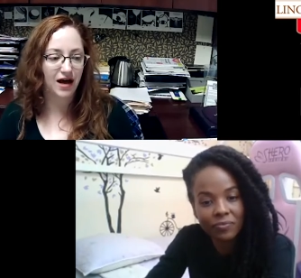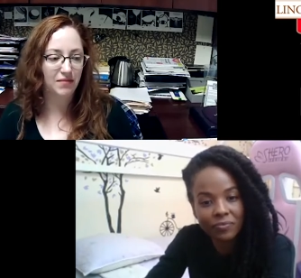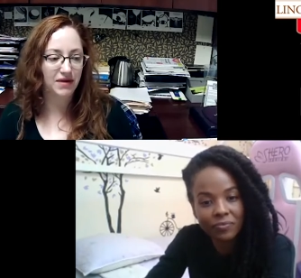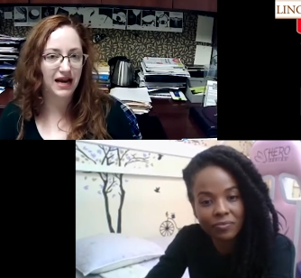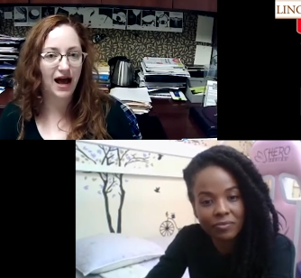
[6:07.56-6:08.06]

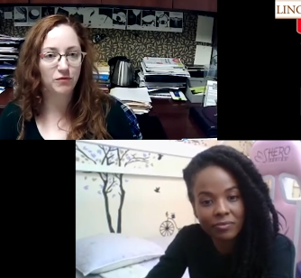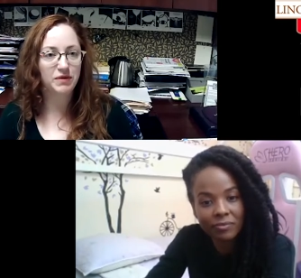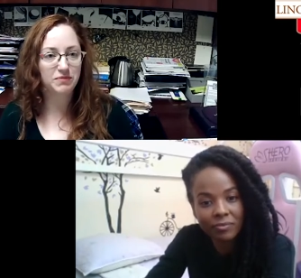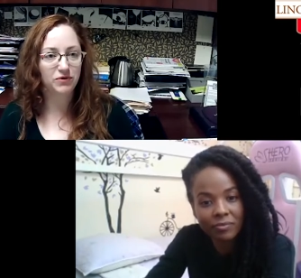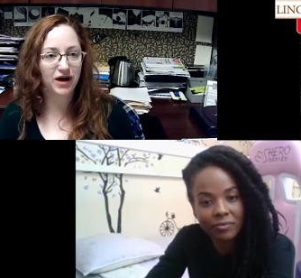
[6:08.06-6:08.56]
Speaker 1: um, in how
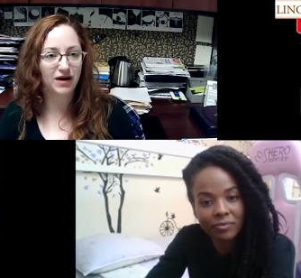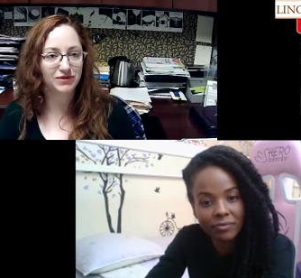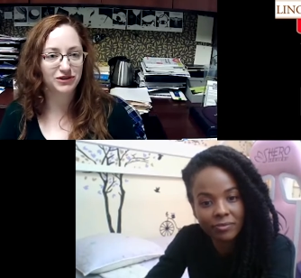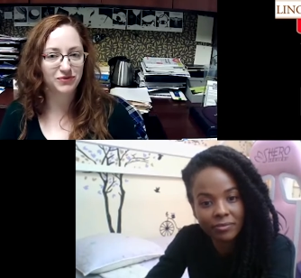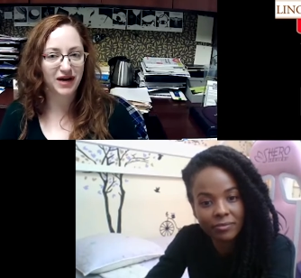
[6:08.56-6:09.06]
people come
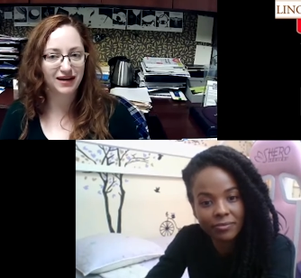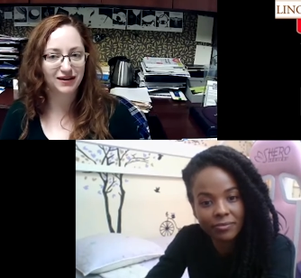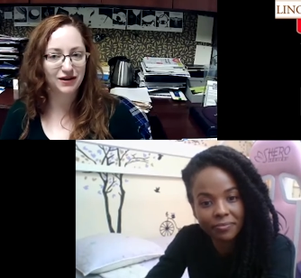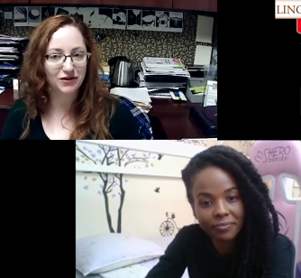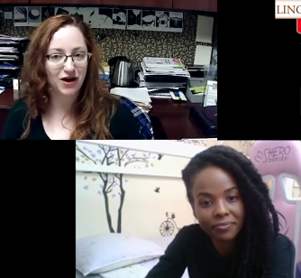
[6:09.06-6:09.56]
to writing
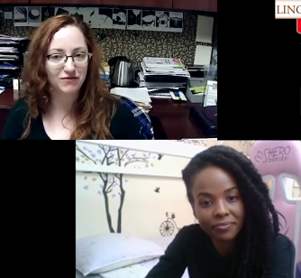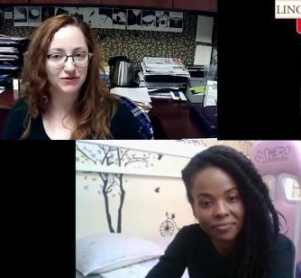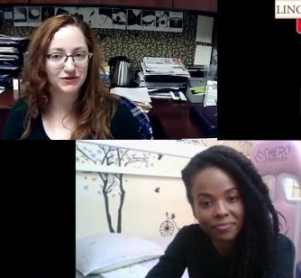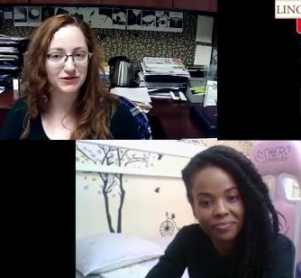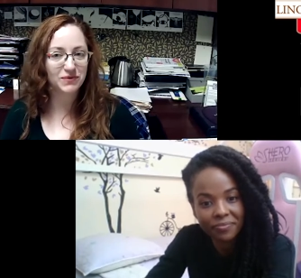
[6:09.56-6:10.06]
their
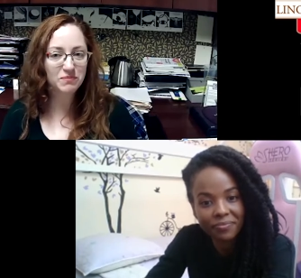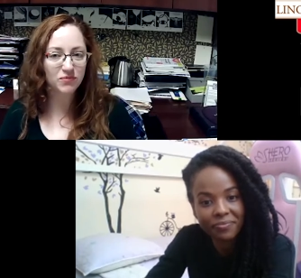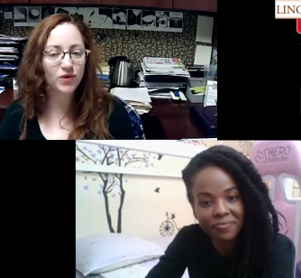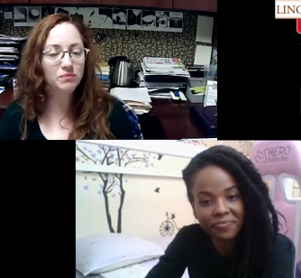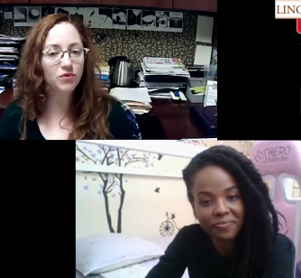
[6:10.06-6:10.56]
novels so what
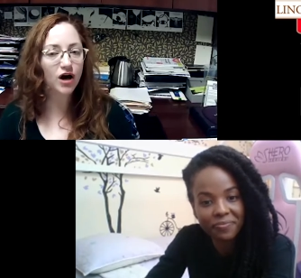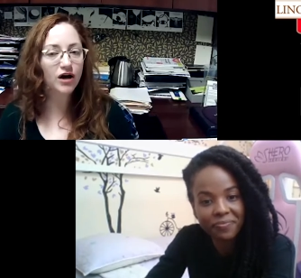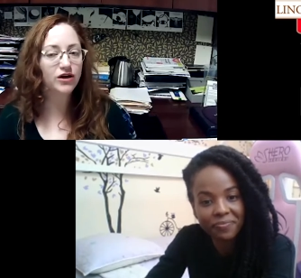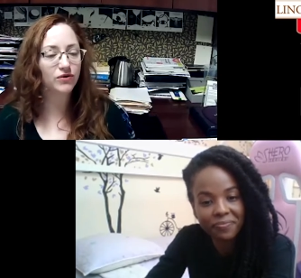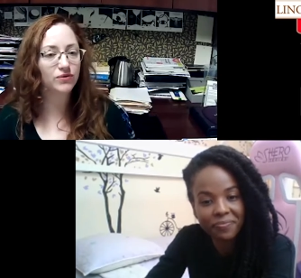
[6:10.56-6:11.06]
what brought
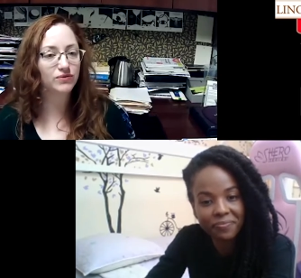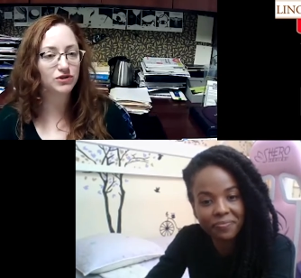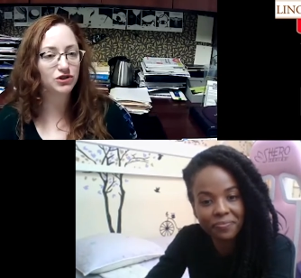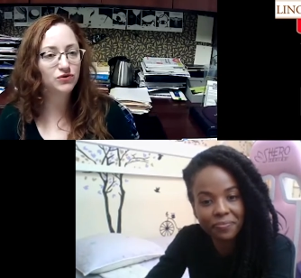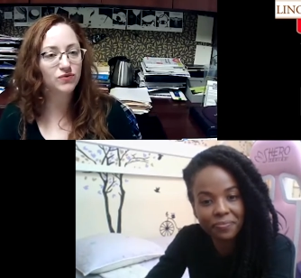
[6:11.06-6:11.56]
you
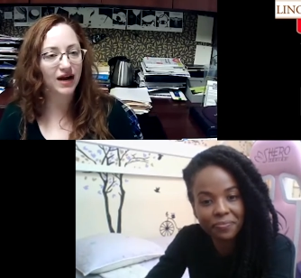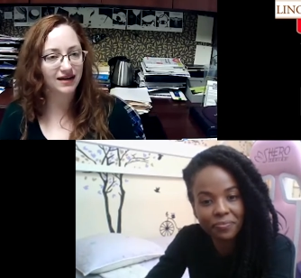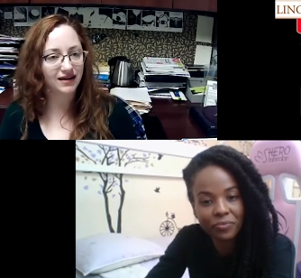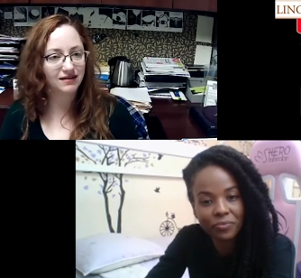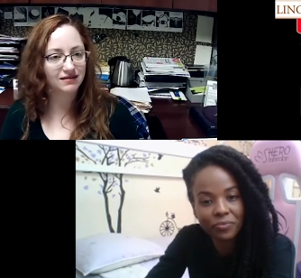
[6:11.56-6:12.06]
to
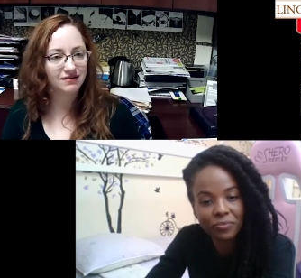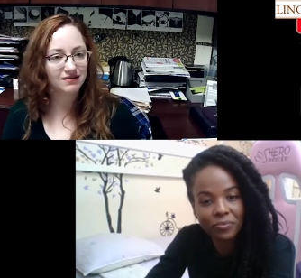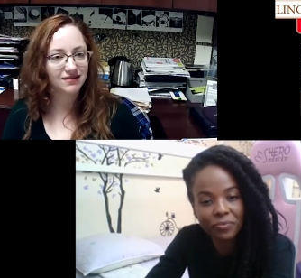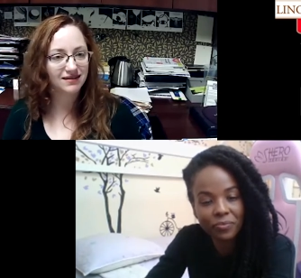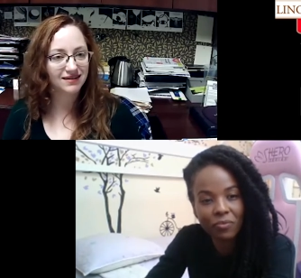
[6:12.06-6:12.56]
writing
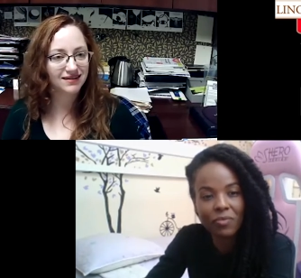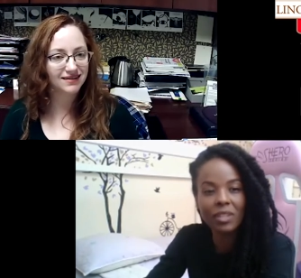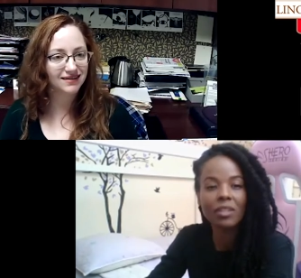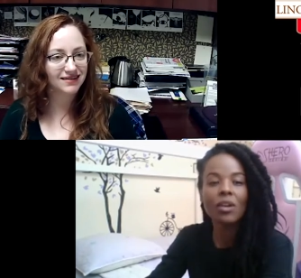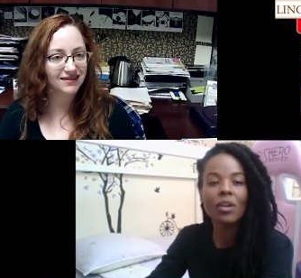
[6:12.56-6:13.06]

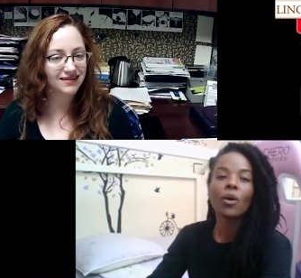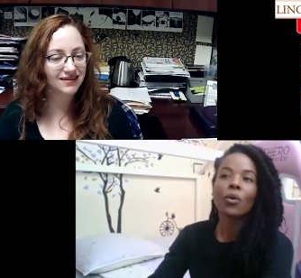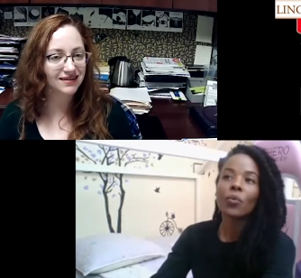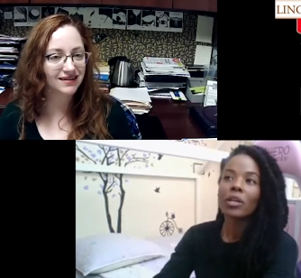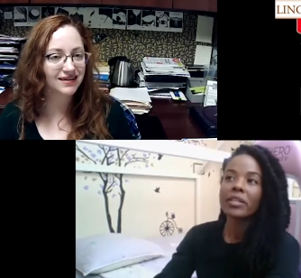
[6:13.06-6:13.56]

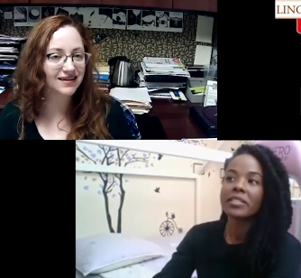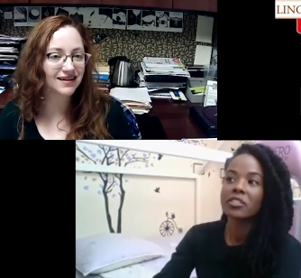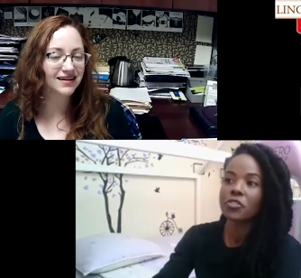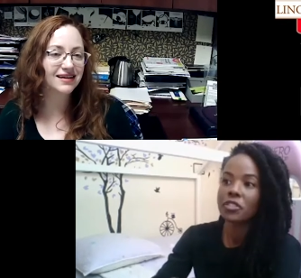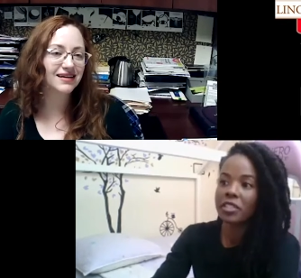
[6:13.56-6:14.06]
Speaker 2: well it's
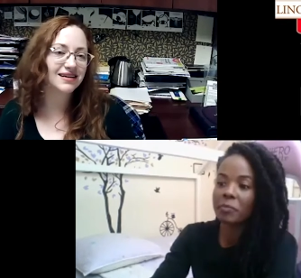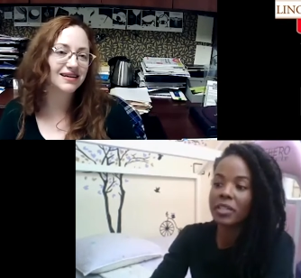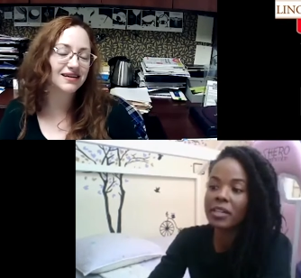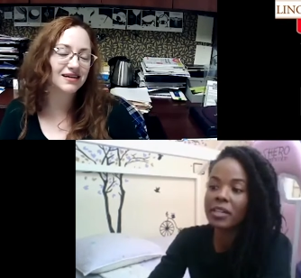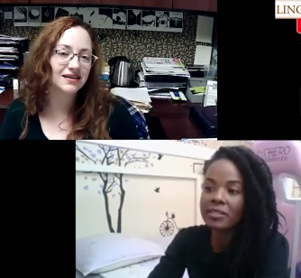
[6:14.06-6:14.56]
interesting
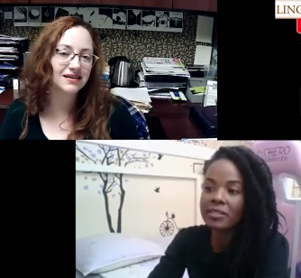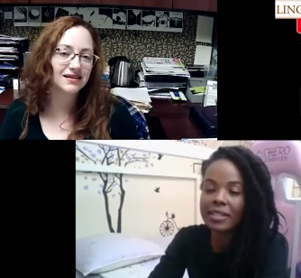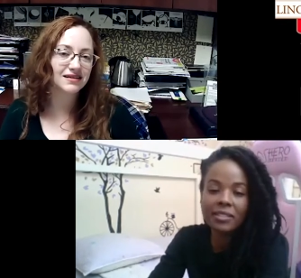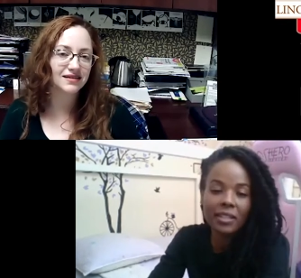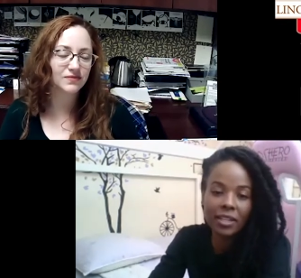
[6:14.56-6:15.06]
because as
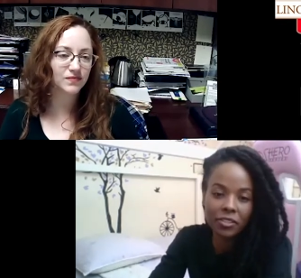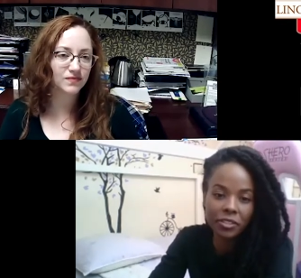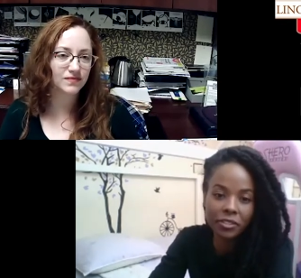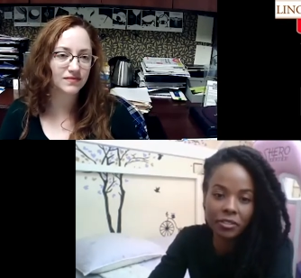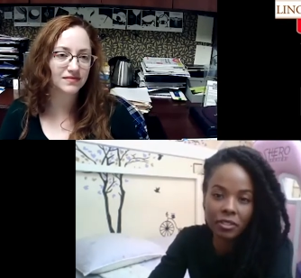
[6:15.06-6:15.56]
an
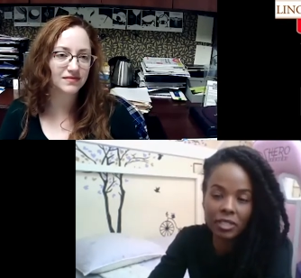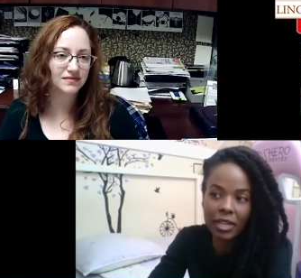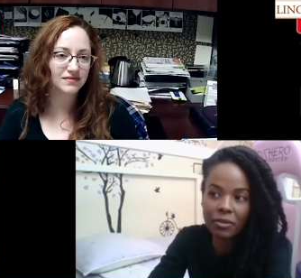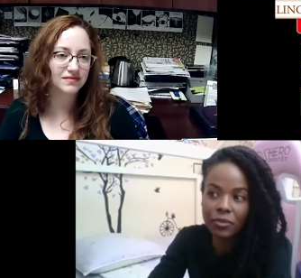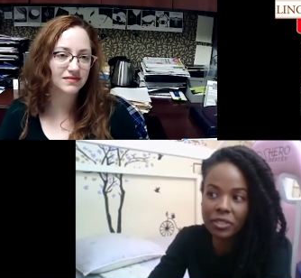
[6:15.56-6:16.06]
actor i
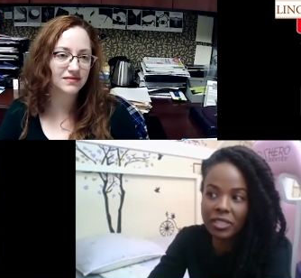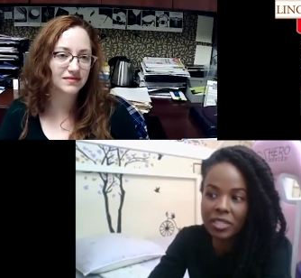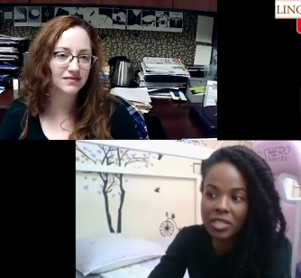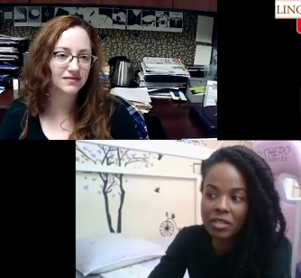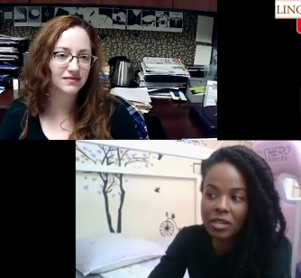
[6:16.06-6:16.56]

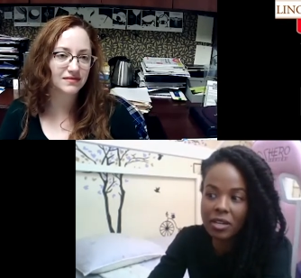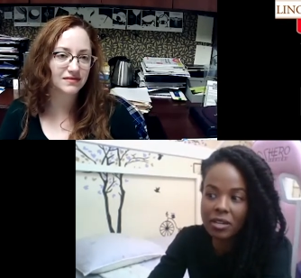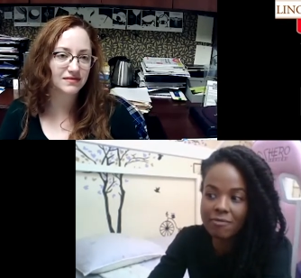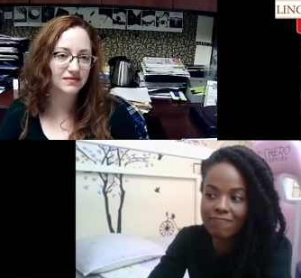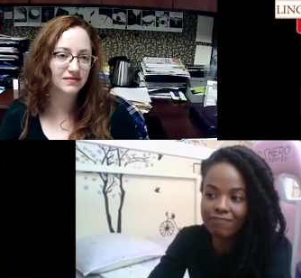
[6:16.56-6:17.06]
really
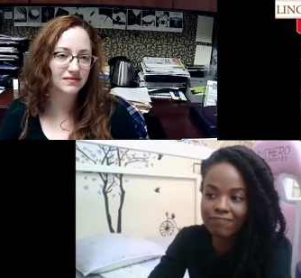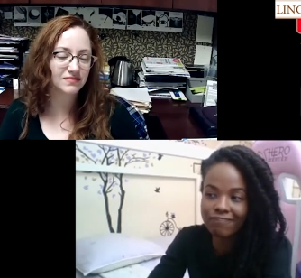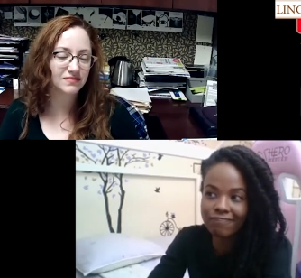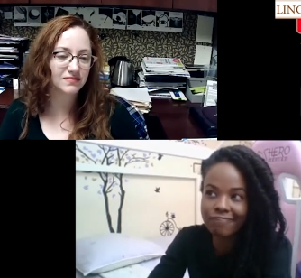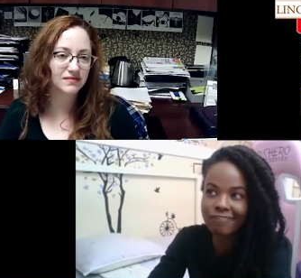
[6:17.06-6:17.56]
um,
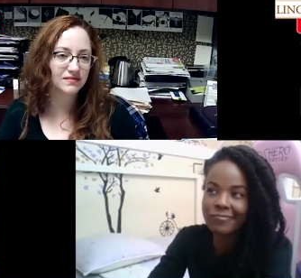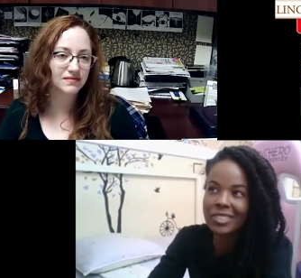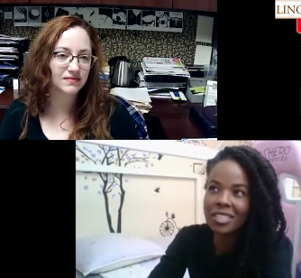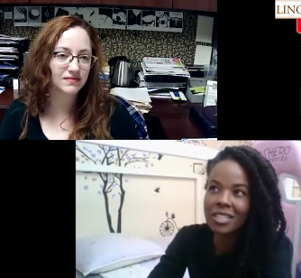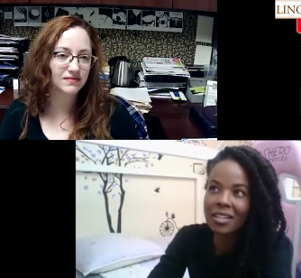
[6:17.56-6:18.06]

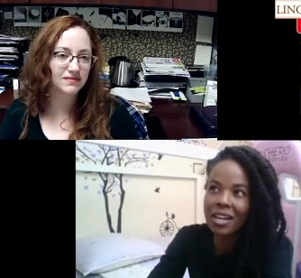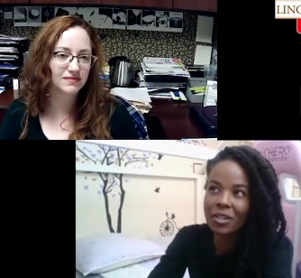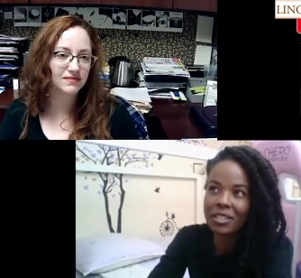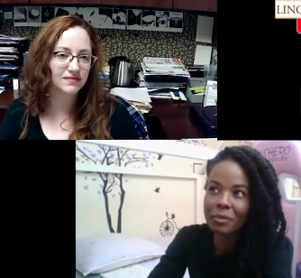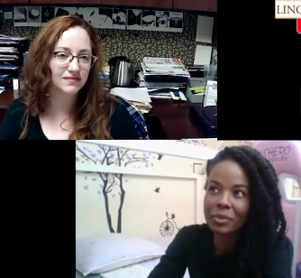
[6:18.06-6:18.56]
how
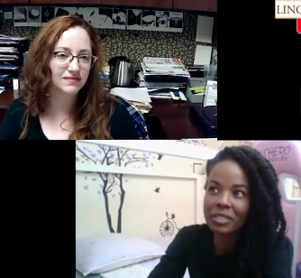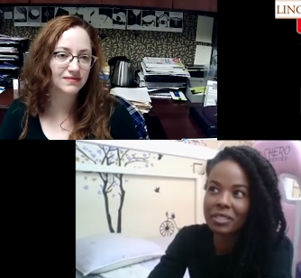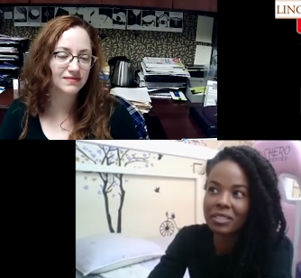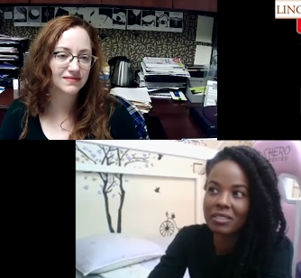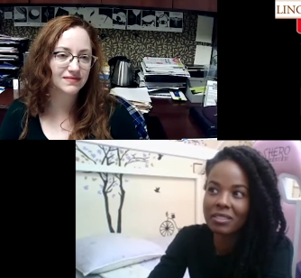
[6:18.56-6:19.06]
can i put this